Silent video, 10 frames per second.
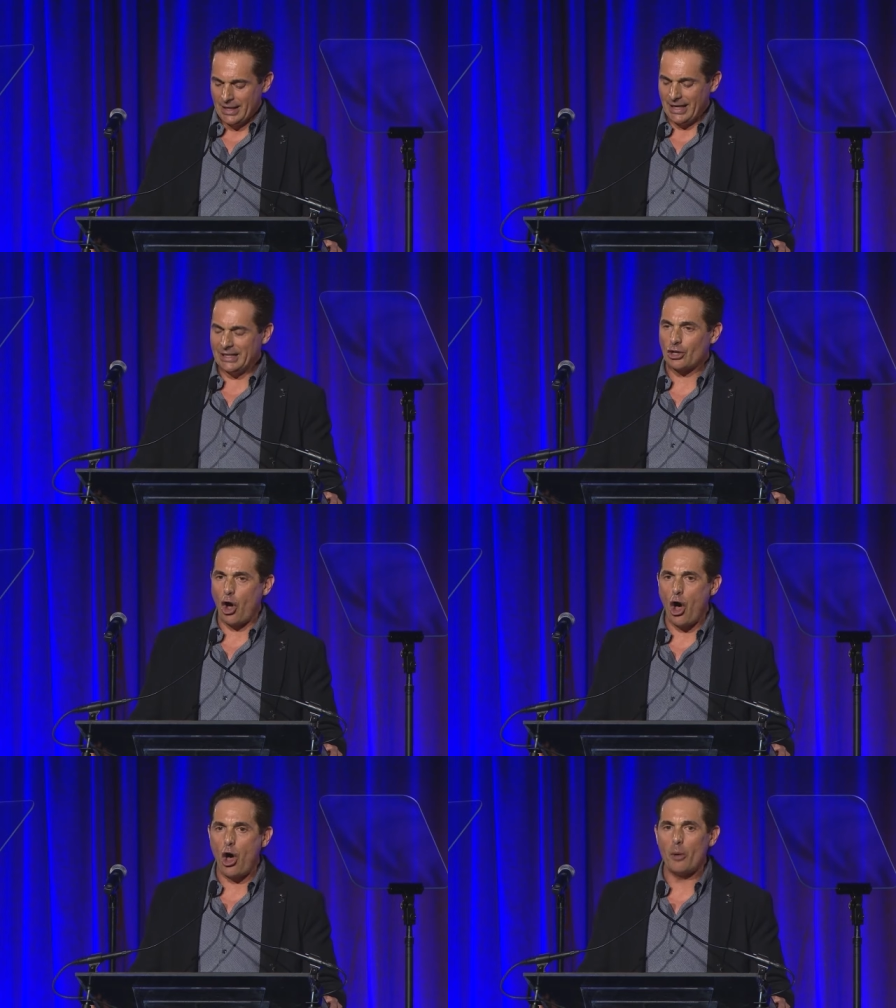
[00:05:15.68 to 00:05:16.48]
is
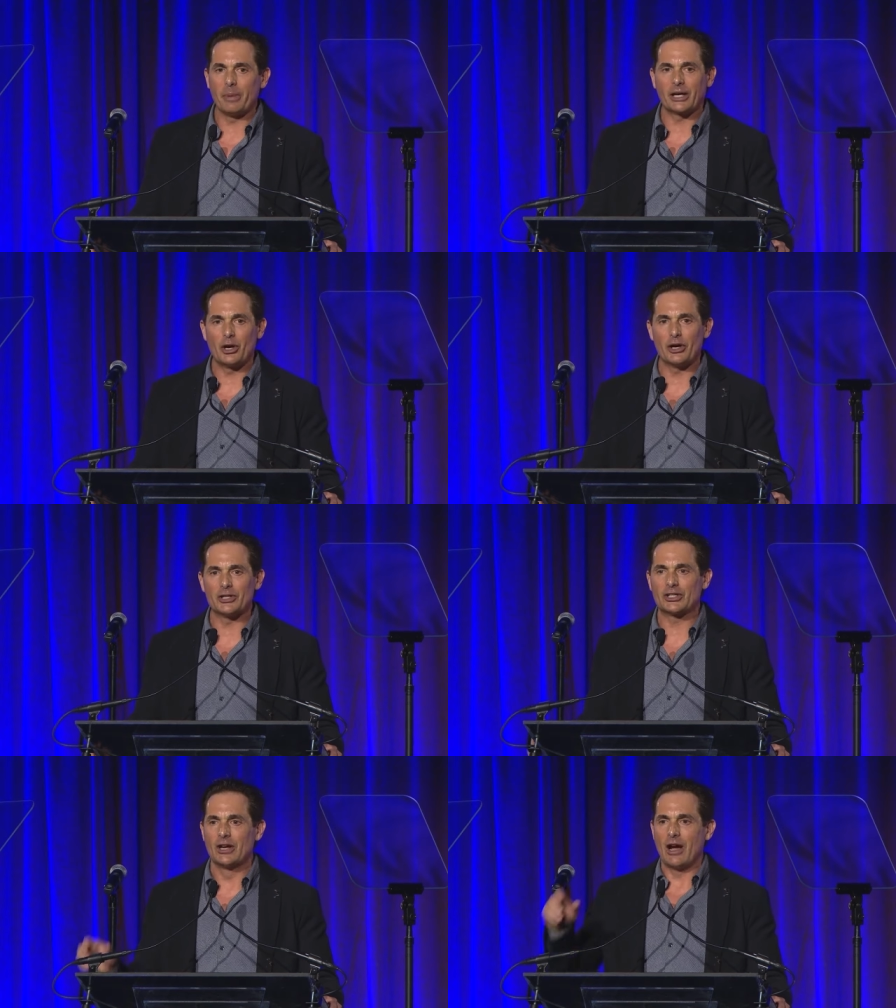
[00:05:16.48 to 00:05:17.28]
all
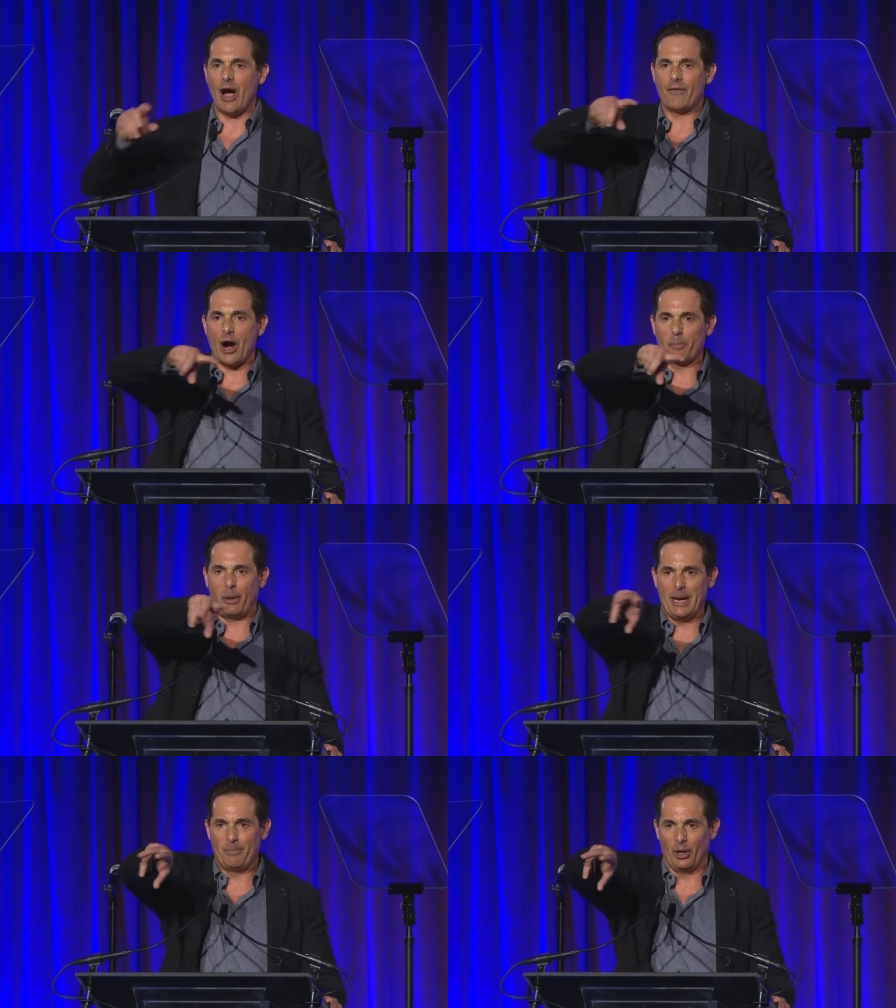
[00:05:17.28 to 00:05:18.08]
because of our
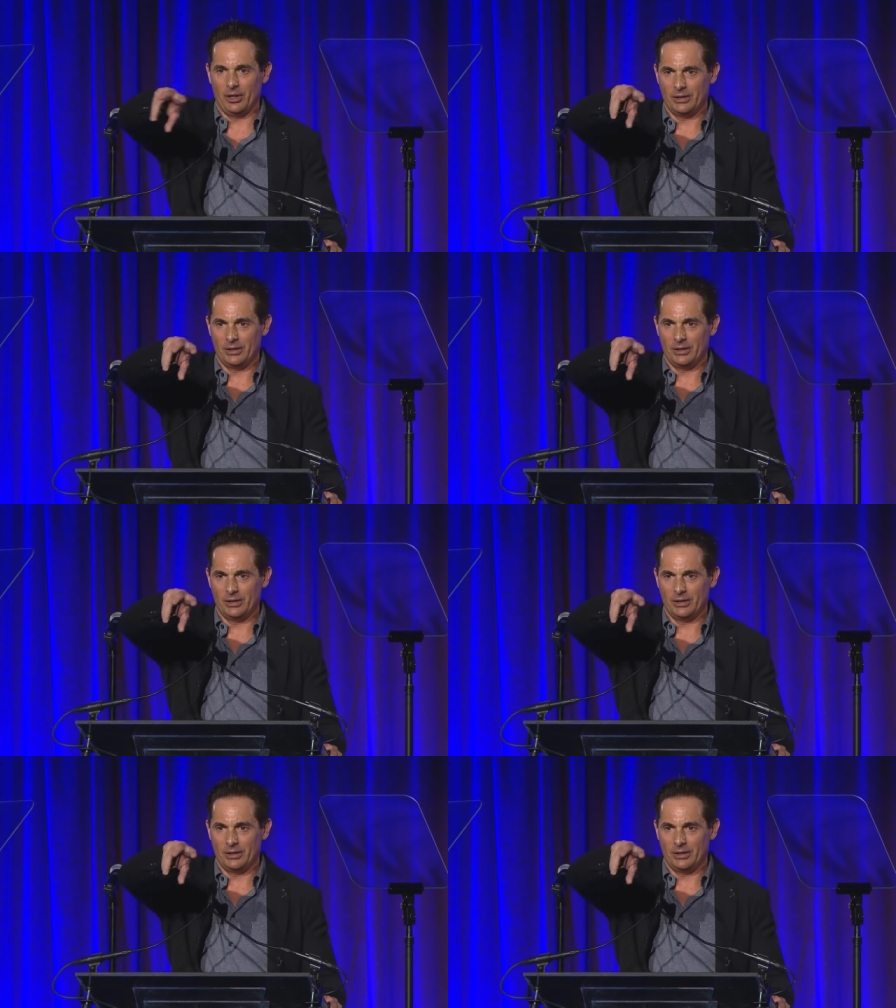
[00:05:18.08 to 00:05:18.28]
people.